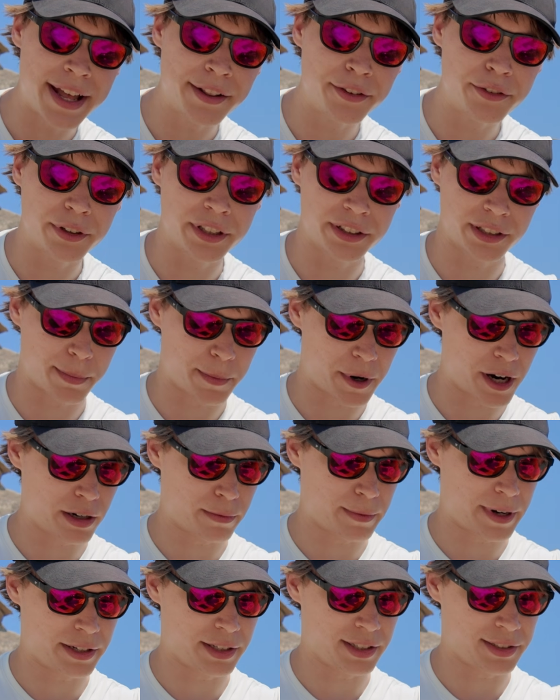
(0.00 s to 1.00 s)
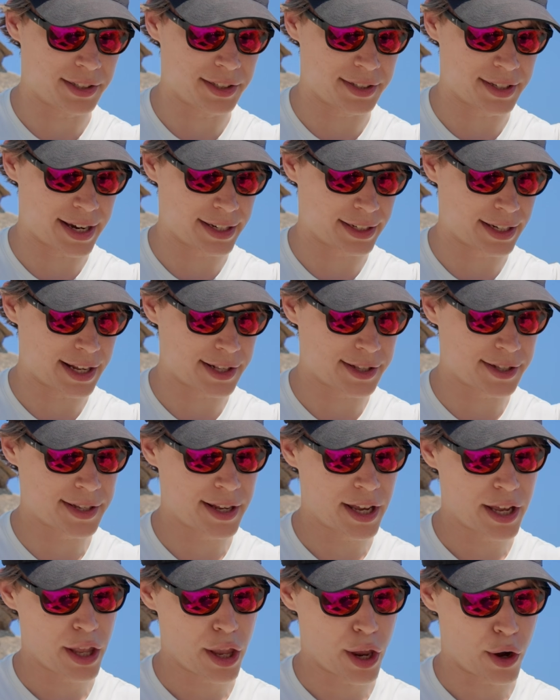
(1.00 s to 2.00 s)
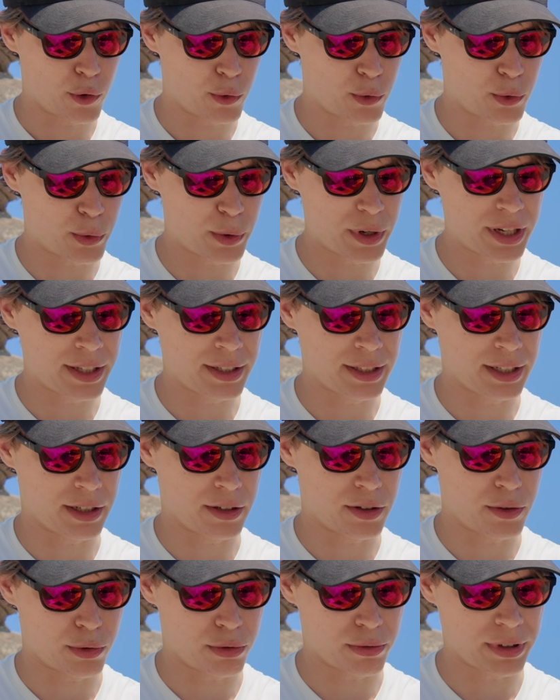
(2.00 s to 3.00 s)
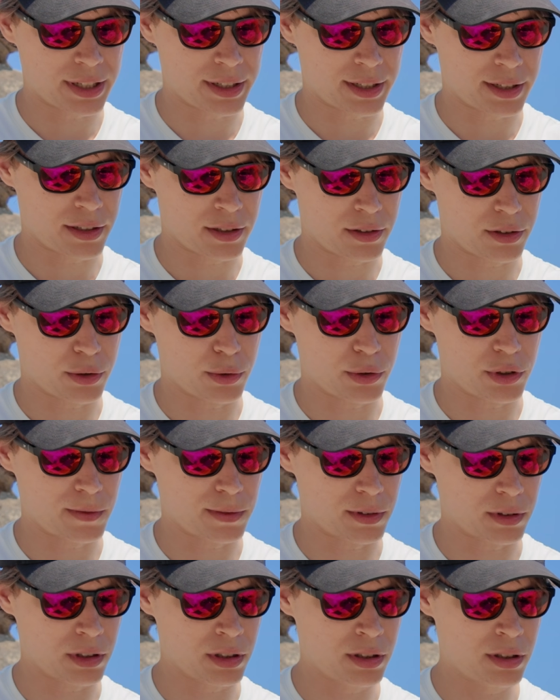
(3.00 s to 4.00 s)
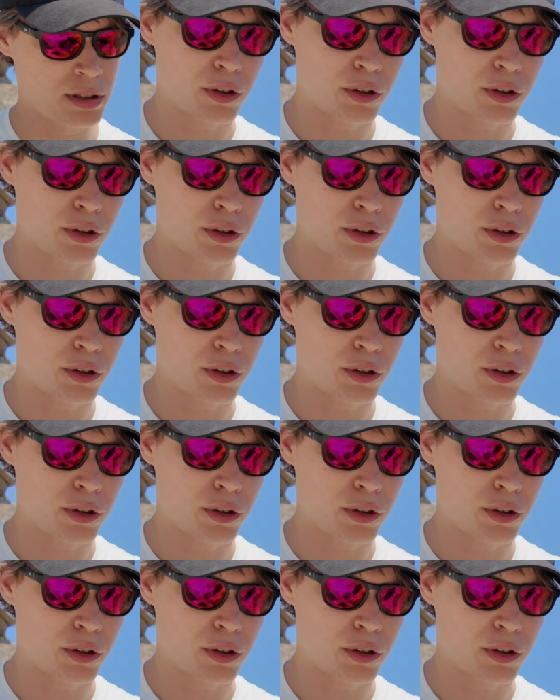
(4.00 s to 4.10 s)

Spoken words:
entering the part where this design gets really, really useful.